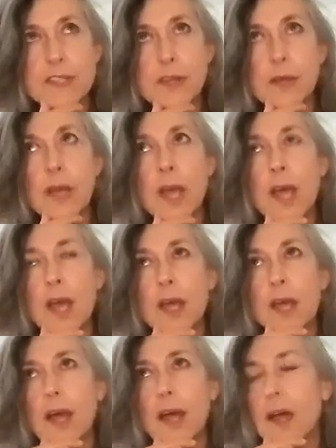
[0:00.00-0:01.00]
So,
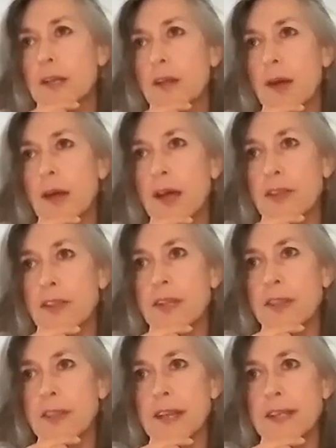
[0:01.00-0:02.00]
you know, I
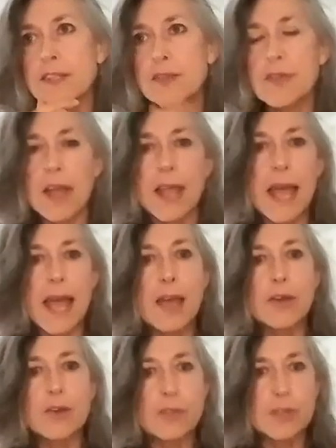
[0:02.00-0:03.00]
think that's sort of like
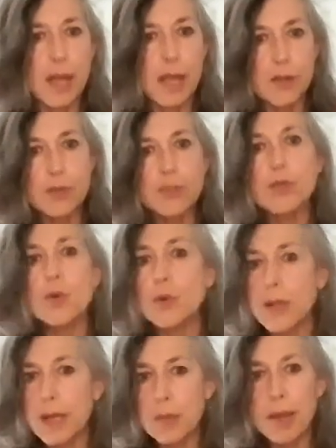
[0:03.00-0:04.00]
how you're
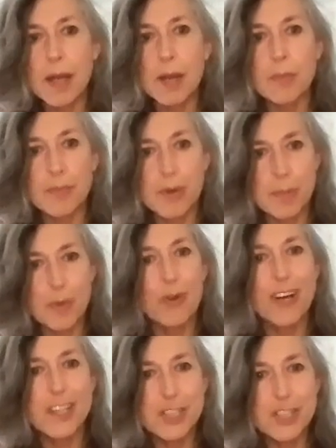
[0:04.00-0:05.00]
talking about
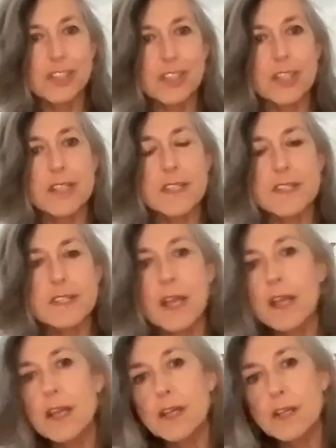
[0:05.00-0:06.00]
preparation is,
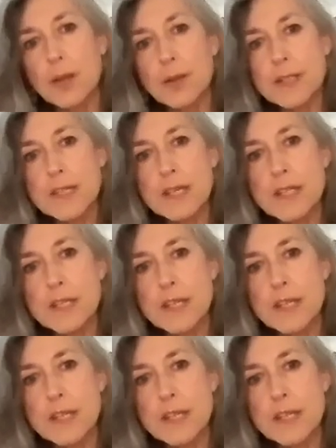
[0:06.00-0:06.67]
you know, is